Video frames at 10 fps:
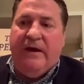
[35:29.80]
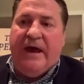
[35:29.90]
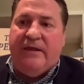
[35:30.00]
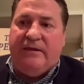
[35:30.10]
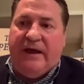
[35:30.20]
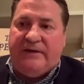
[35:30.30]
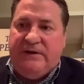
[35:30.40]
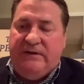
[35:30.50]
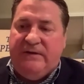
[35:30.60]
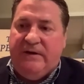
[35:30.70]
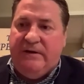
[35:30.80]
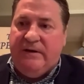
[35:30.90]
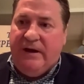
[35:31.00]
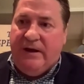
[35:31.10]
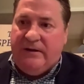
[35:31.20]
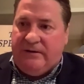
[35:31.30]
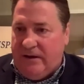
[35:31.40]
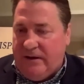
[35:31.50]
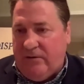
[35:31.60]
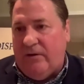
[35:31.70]
at Lexington and
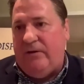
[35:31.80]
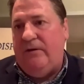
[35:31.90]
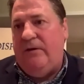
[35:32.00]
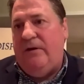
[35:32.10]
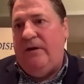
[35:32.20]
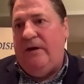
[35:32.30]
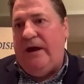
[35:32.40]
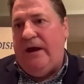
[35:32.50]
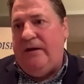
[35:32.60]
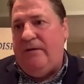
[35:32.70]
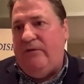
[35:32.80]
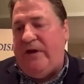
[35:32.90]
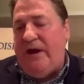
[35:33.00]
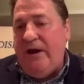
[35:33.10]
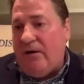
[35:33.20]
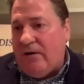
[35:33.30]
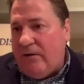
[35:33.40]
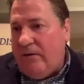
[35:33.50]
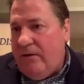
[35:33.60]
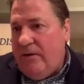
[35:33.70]
Concord. And it was here
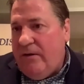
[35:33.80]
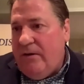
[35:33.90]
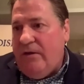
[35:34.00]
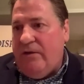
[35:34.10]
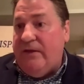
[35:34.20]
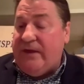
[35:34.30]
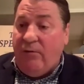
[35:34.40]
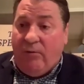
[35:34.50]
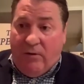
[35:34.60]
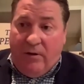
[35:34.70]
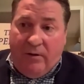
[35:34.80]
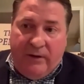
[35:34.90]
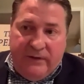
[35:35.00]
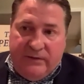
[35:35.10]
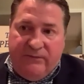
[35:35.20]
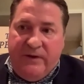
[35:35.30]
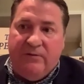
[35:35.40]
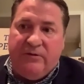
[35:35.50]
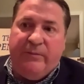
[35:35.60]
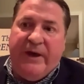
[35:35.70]
that they were all at the
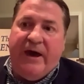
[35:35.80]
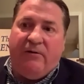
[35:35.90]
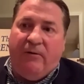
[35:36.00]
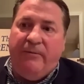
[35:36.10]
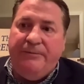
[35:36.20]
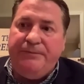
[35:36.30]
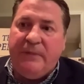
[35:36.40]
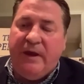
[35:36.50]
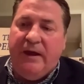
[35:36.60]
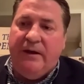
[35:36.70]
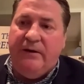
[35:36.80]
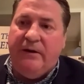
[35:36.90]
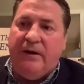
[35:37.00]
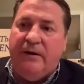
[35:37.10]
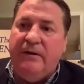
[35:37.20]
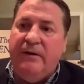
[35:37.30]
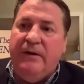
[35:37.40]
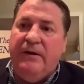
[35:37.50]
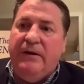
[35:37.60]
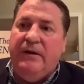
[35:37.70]
field of battle. And uh,
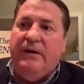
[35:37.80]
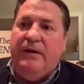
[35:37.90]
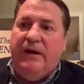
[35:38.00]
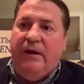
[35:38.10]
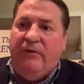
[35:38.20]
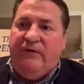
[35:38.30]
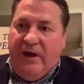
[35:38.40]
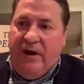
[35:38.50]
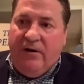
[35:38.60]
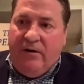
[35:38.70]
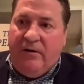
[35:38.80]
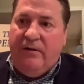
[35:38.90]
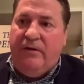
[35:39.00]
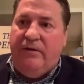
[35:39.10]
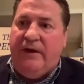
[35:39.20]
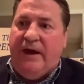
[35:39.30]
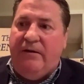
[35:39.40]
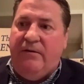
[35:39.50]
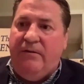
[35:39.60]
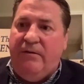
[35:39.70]
it was here that